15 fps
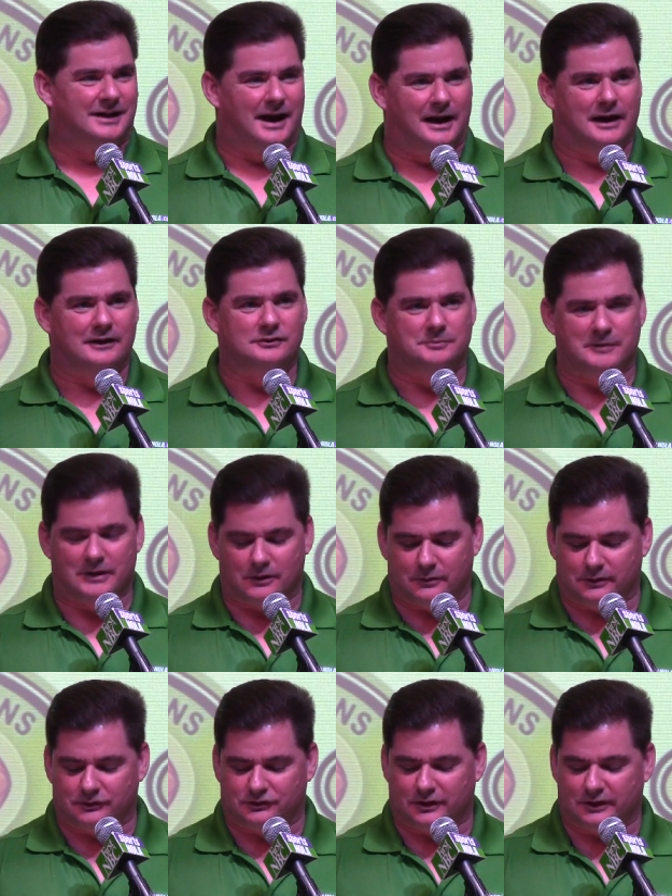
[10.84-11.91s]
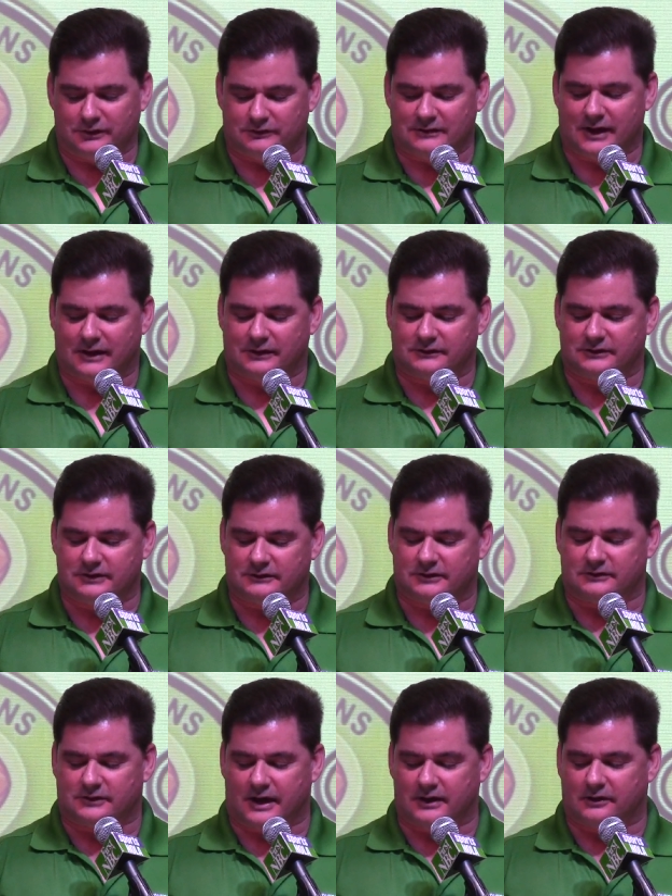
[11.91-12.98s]
Our next speaker is in his second season
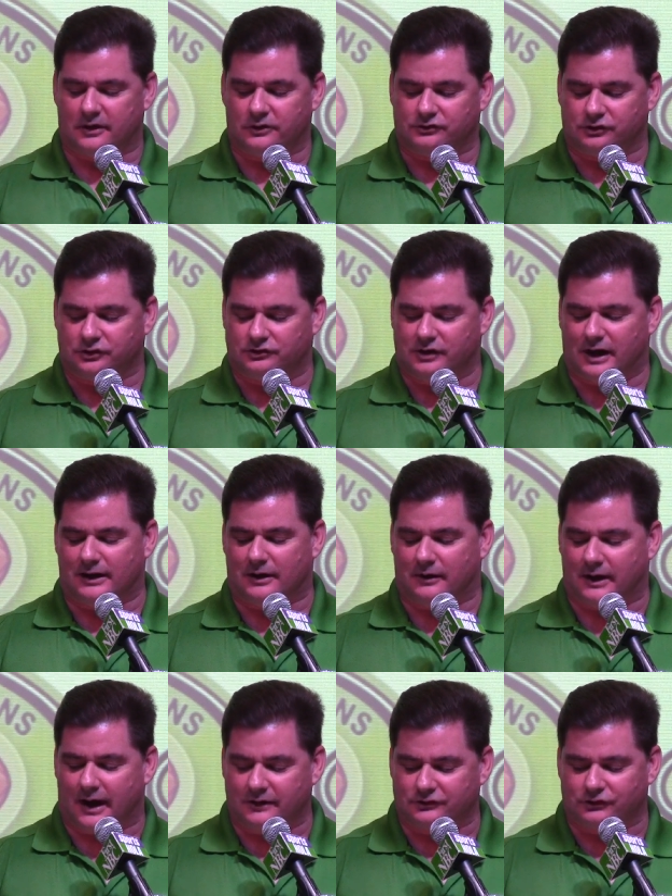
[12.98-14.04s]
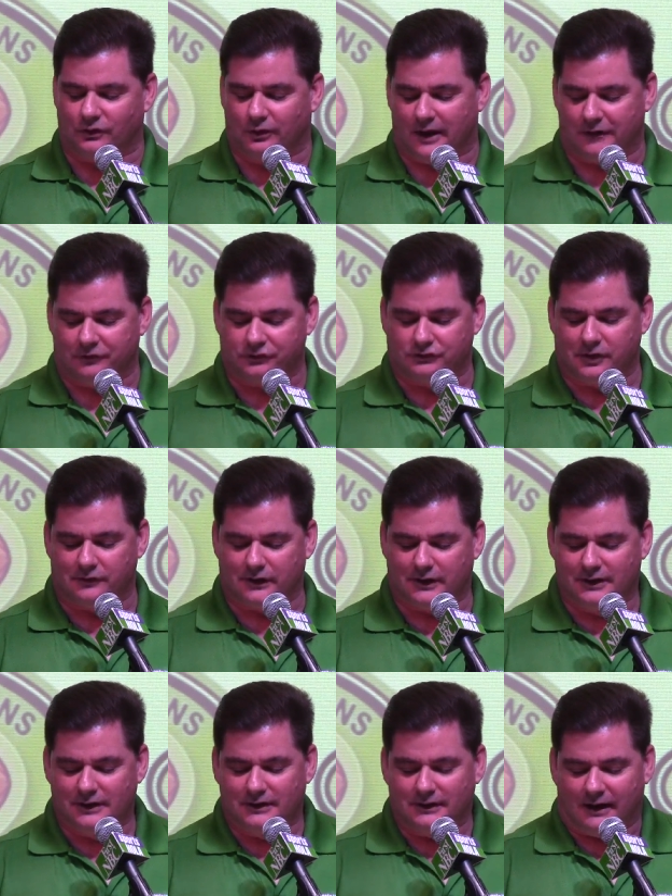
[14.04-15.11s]
as the head coach at John Ehret High School after
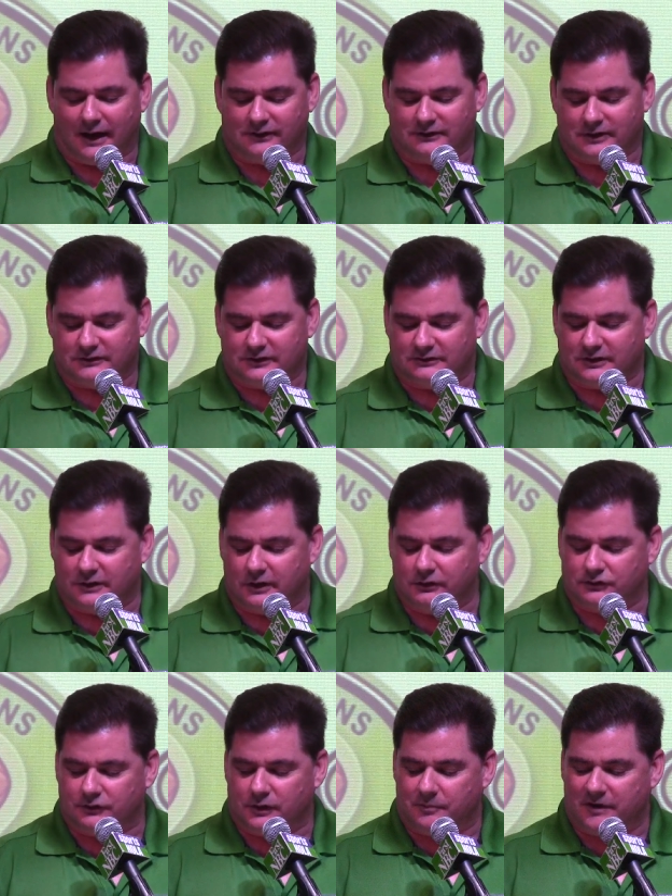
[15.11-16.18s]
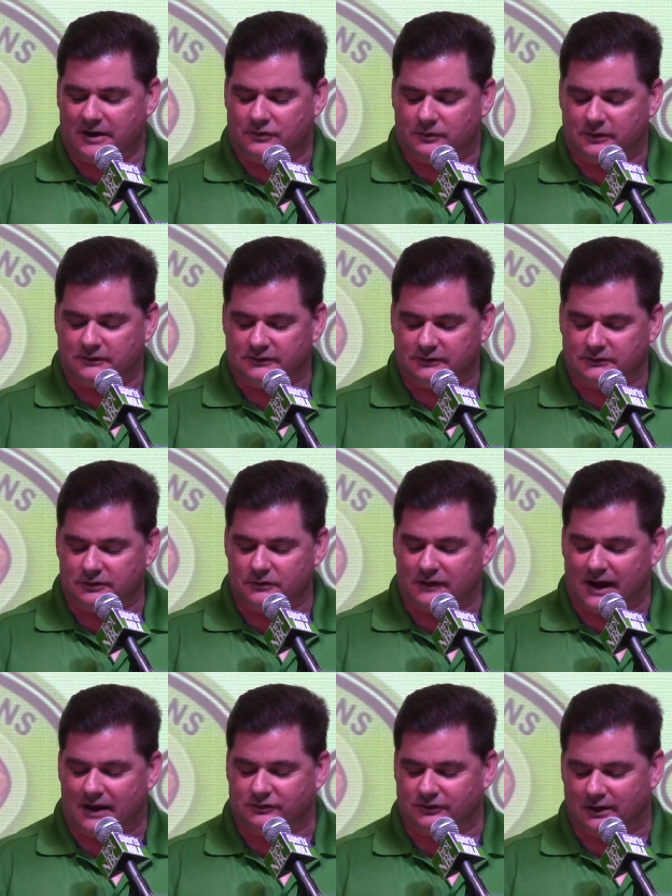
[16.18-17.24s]
serving as an assistant coach for the Patriots since
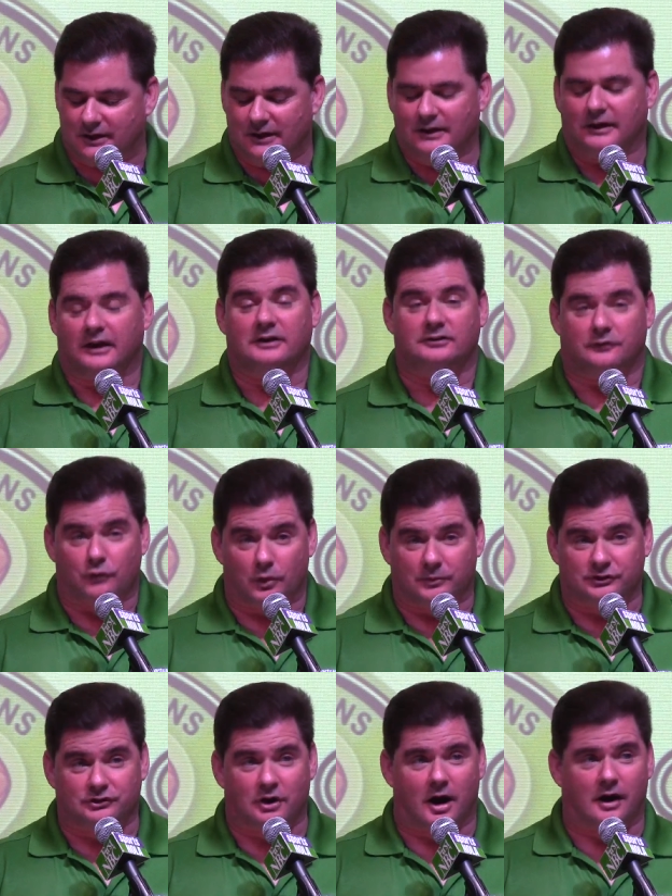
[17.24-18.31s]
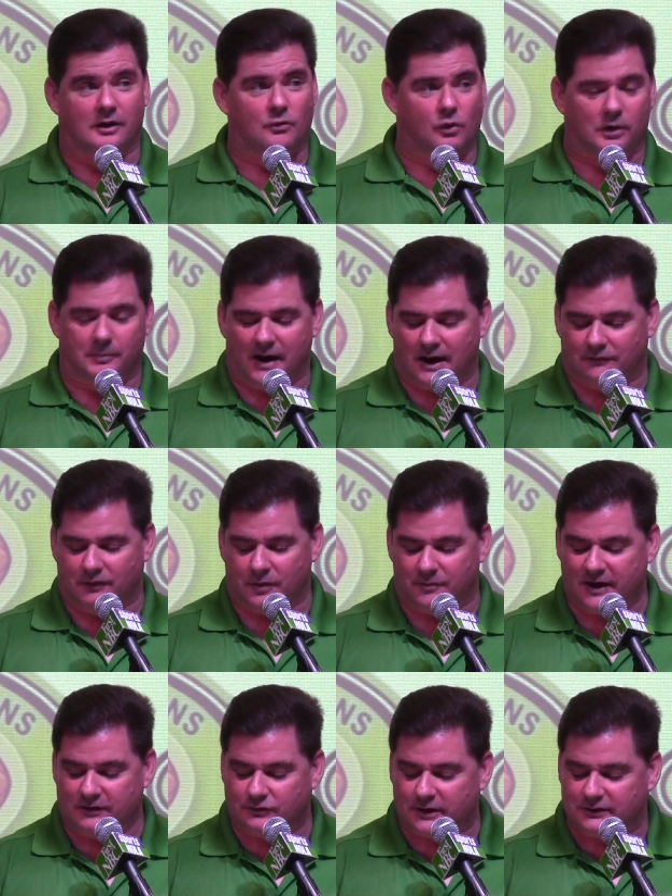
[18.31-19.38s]
2000. He's a former star quarterback for the
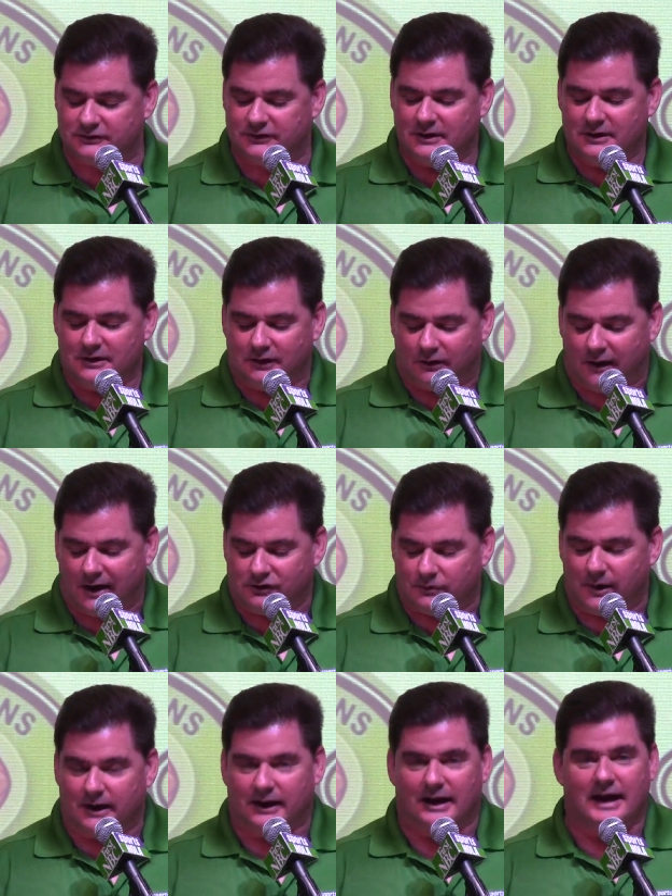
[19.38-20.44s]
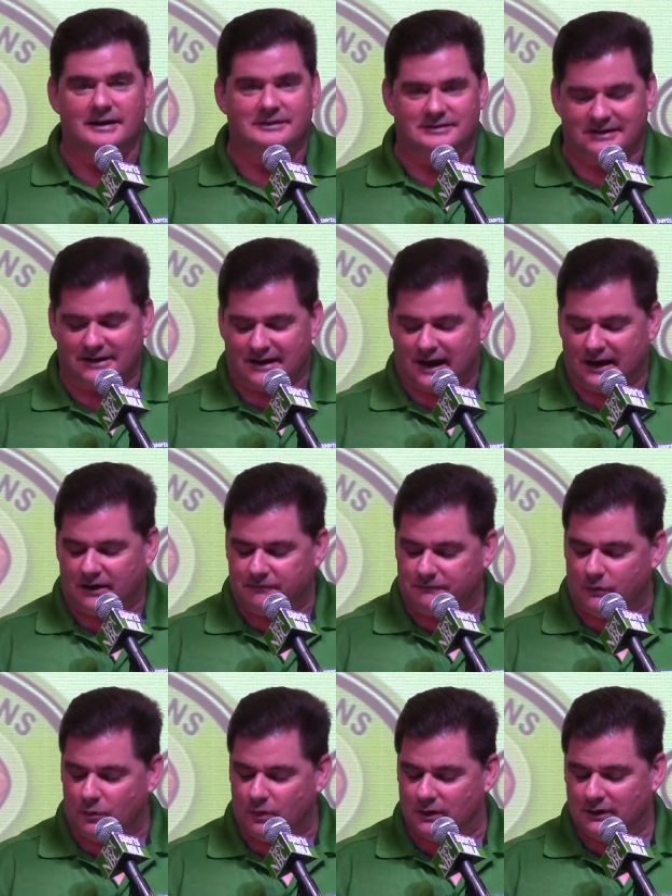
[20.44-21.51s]
Patriots, graduating in
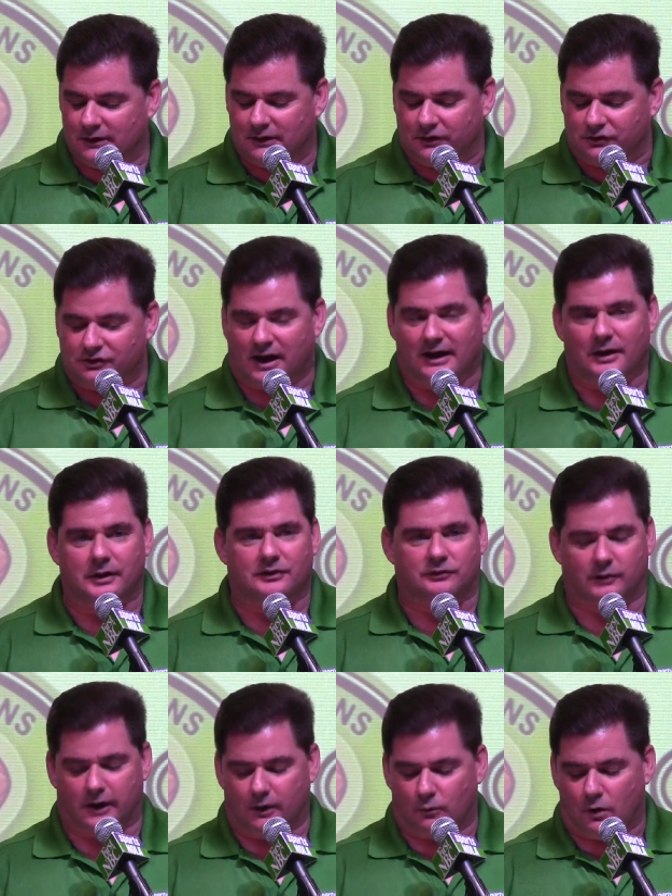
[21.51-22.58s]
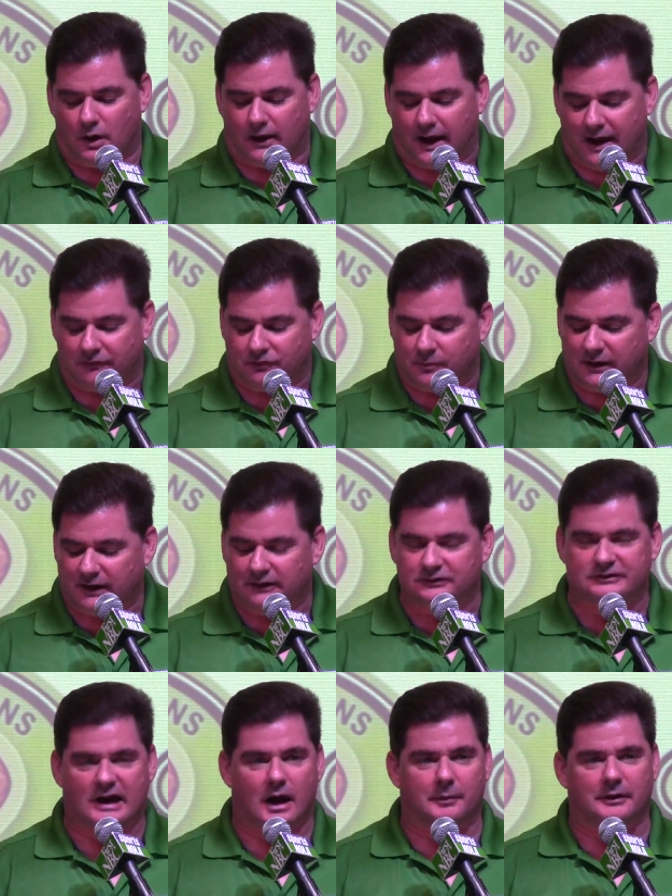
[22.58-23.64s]
1994. John Ehret 3 and 1 after beating
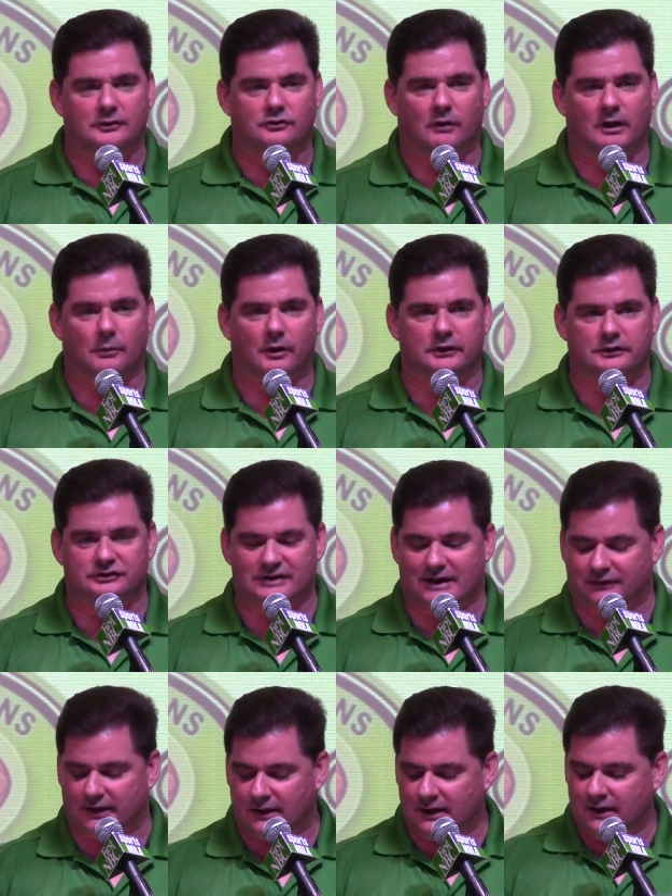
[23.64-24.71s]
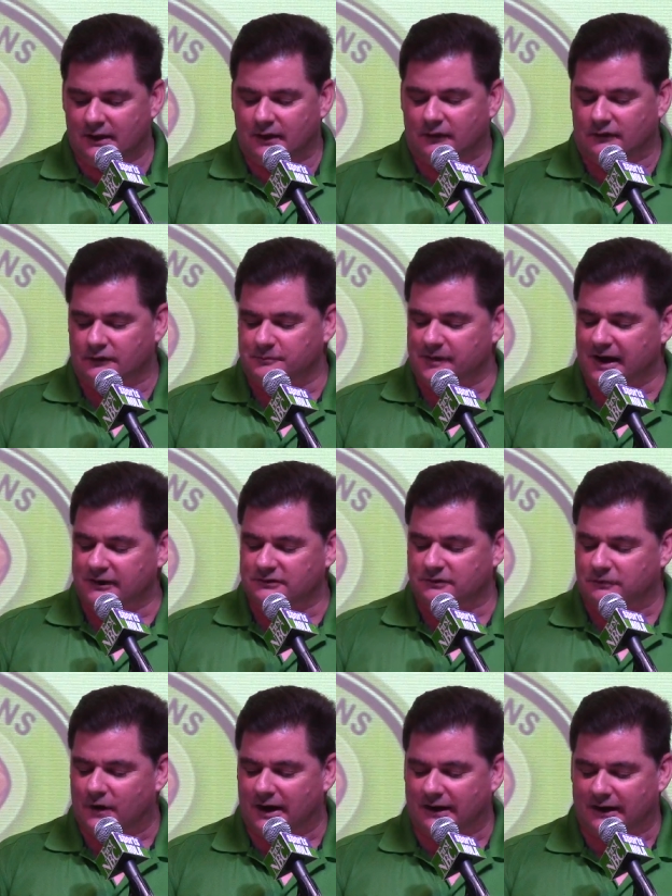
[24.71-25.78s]
Salmen 21 7 this past
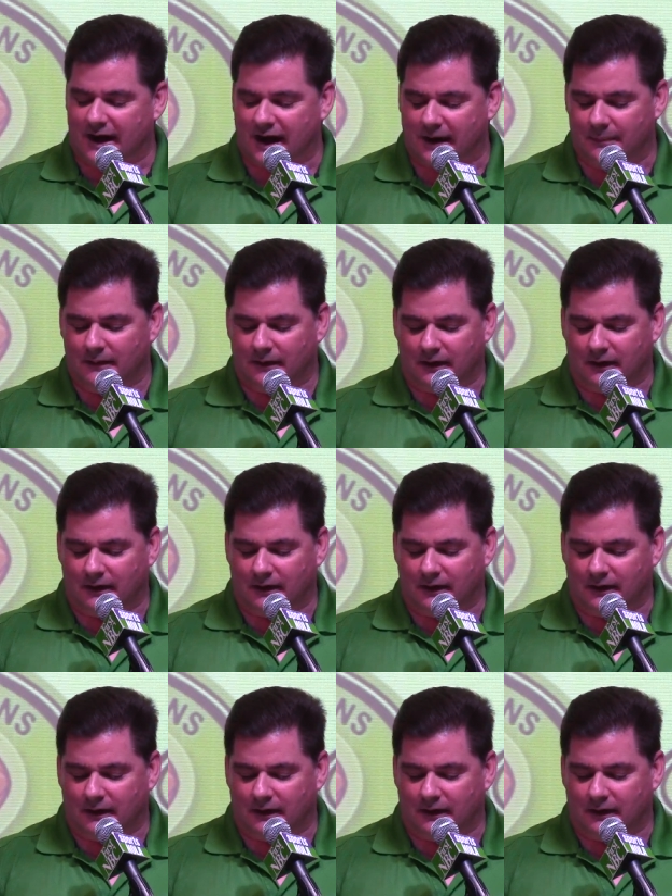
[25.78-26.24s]
Friday night.